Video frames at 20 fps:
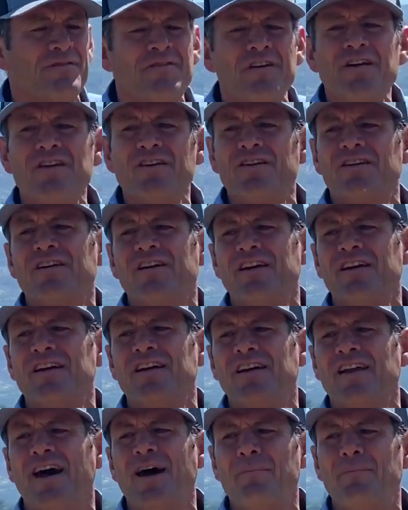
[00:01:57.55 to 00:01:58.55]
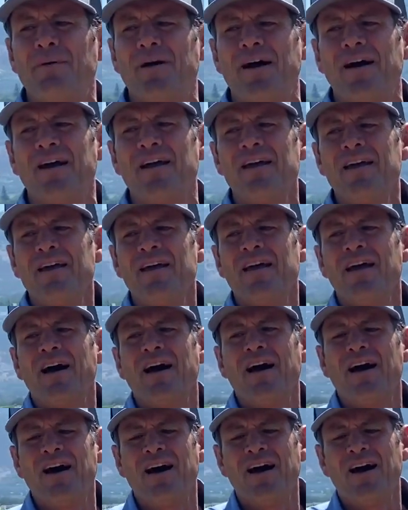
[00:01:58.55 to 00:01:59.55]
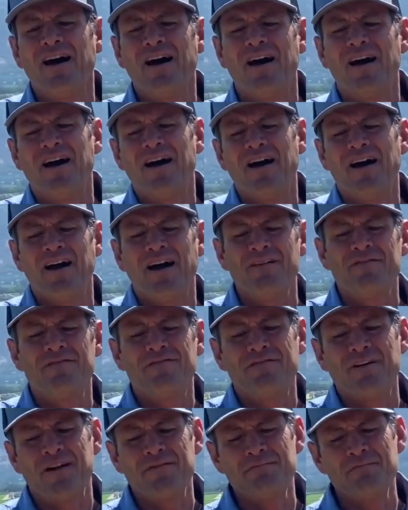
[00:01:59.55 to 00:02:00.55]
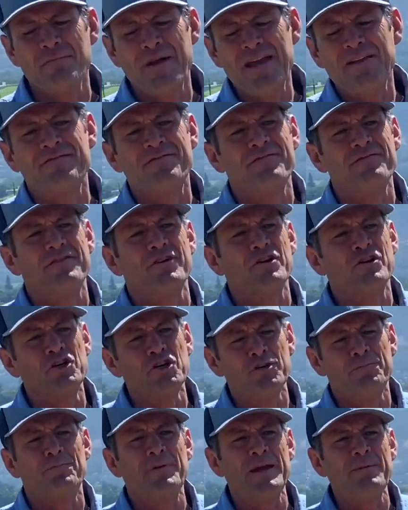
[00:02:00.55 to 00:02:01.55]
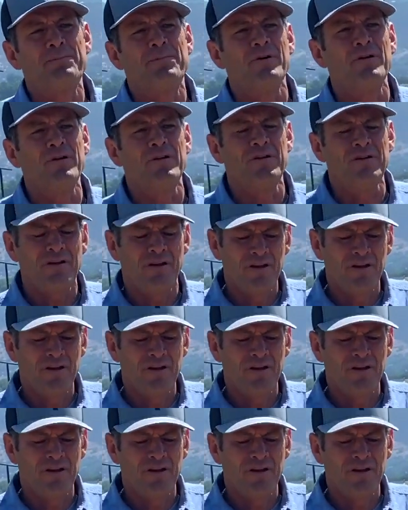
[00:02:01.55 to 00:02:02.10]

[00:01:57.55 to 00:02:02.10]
vineyard here in Napa. I've met good people,